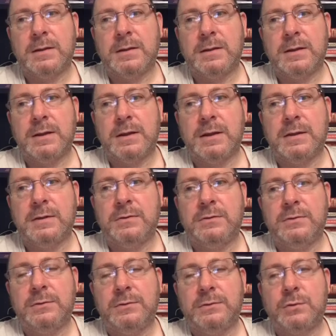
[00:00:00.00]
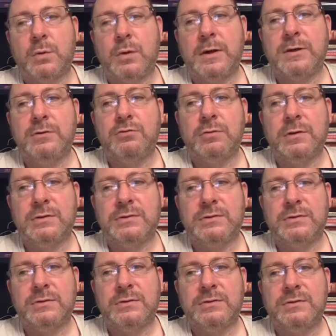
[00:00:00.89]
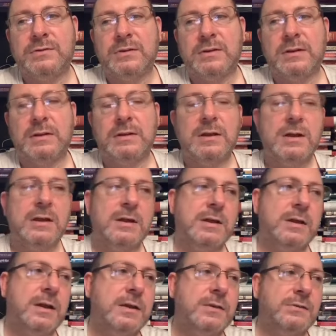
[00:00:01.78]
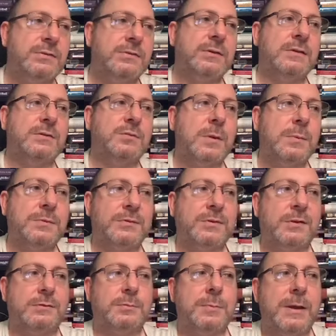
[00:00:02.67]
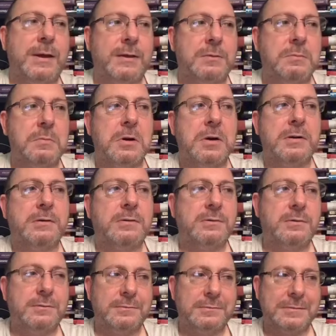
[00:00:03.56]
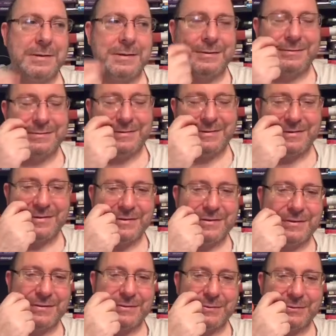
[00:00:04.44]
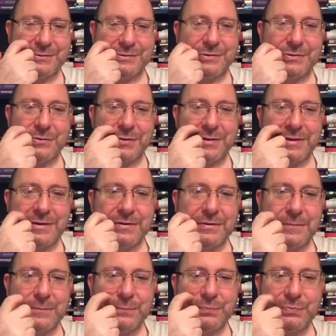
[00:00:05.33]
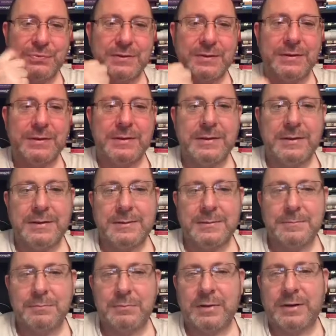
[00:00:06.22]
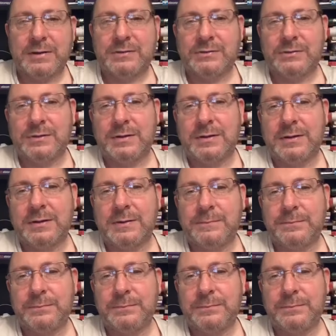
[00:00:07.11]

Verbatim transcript: and it's quite interesting to see. His, his website's better than mine, which is annoying. But, uh,